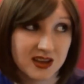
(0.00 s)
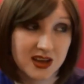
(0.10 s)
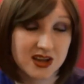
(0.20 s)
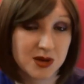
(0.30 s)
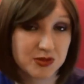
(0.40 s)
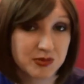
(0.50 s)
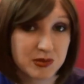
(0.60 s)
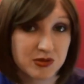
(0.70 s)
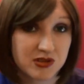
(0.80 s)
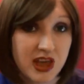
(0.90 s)
A couple
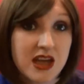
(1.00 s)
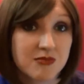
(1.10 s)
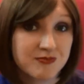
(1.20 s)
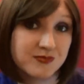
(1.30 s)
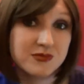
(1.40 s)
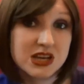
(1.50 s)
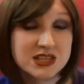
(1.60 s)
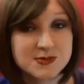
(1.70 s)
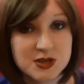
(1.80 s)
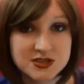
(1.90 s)
people are like, hmm,
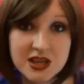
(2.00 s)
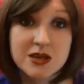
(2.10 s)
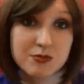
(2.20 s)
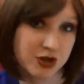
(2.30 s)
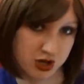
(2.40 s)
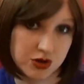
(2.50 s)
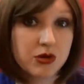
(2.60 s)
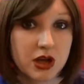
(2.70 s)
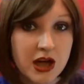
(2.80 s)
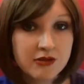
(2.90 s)
it smells like
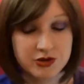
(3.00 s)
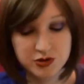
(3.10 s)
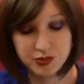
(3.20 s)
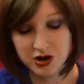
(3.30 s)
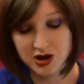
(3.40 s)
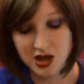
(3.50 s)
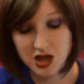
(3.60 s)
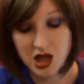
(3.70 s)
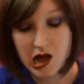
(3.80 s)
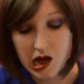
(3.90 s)
puke after you burn it.